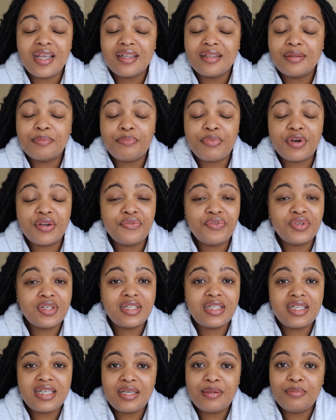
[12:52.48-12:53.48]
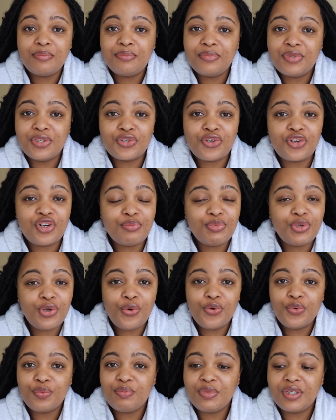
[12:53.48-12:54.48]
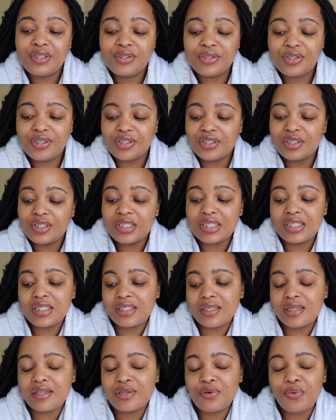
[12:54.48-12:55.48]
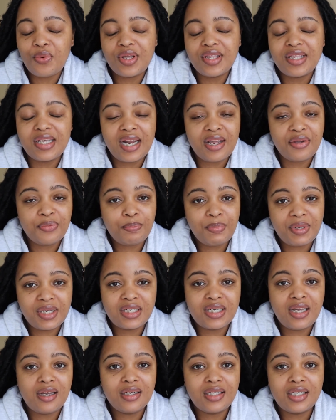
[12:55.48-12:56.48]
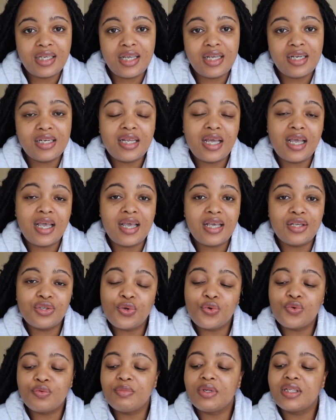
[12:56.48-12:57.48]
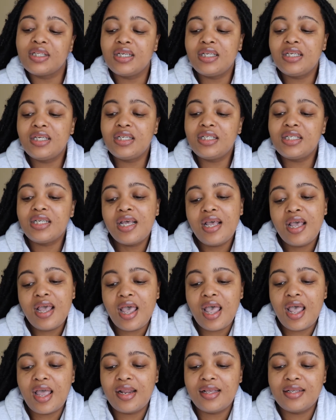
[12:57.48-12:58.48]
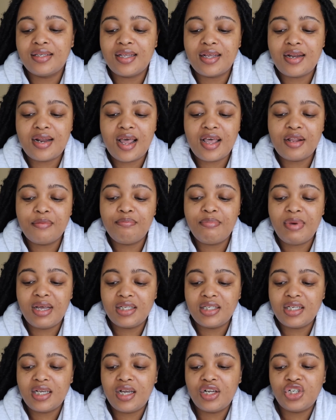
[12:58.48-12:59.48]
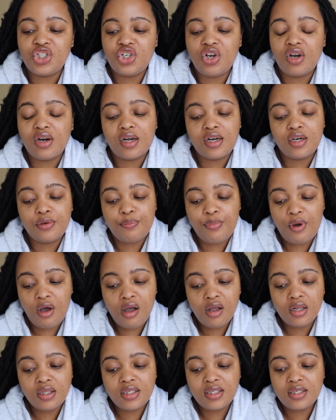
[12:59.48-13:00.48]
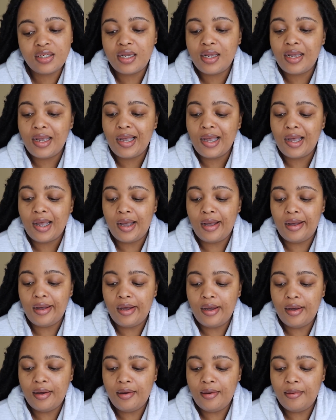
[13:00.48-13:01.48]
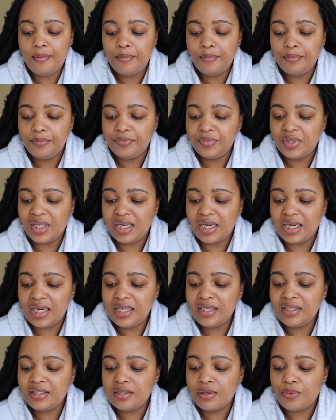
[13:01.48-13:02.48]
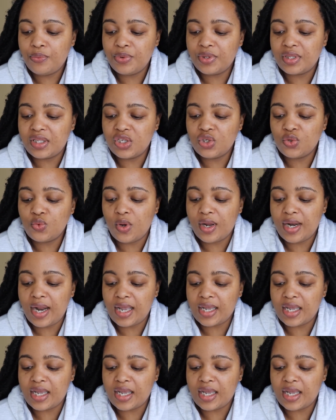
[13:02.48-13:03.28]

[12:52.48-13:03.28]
the breakfast theme is going to be oatmeal, because the one that I picked out again has oatmeal in it, and it's a nut butter chocolate pot. At least with this one I